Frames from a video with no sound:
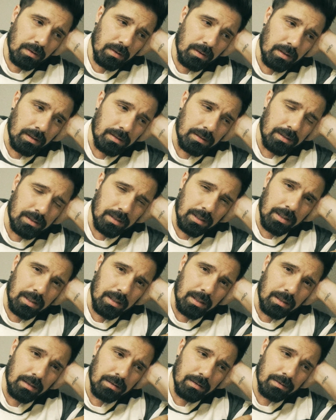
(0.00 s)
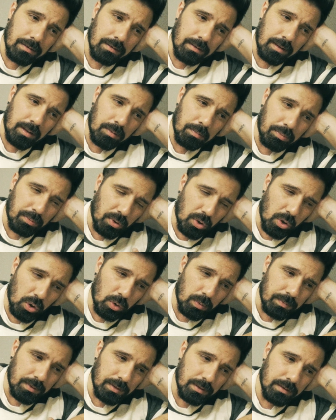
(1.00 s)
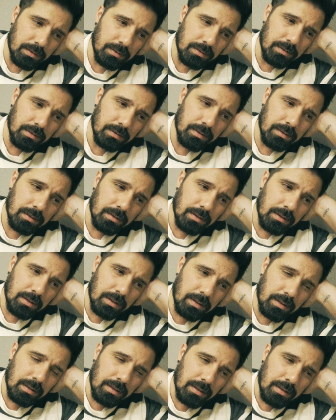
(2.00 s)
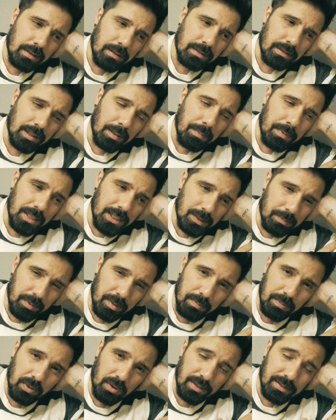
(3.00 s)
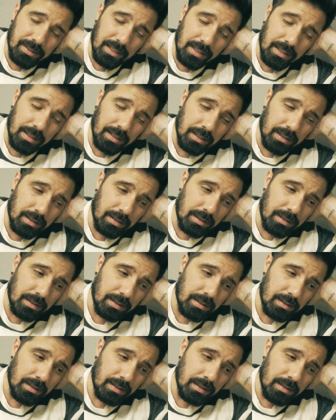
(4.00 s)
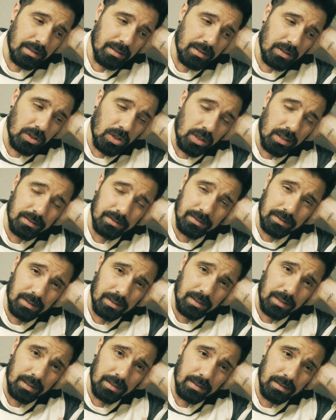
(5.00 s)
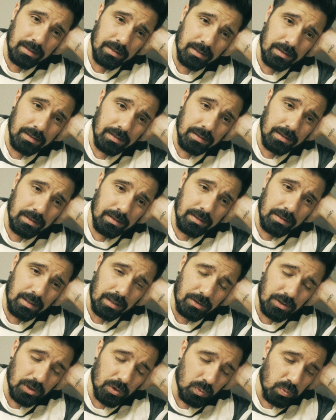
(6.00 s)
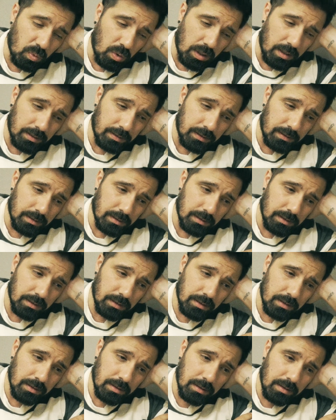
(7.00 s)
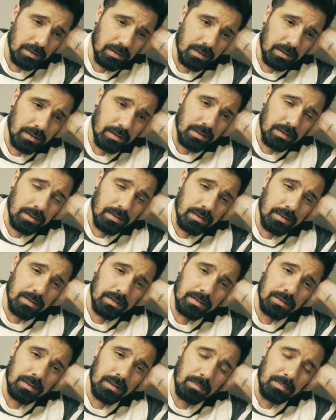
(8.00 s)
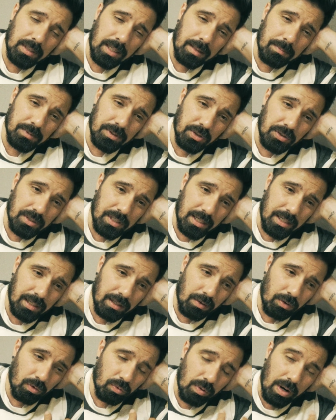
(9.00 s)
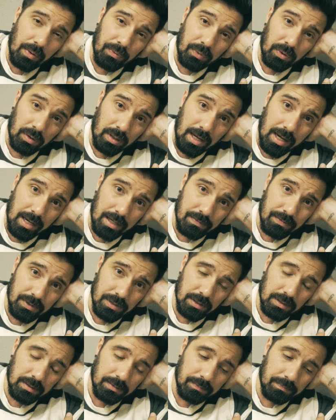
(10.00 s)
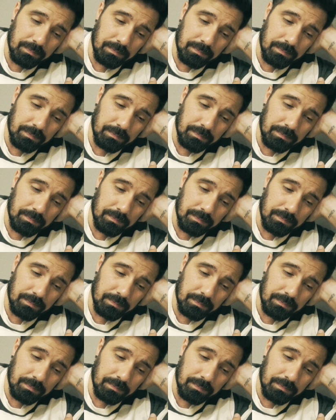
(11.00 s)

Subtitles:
and studied and probed. Some of these people are taken constantly, not just once. Sometimes they're taken throughout their lives,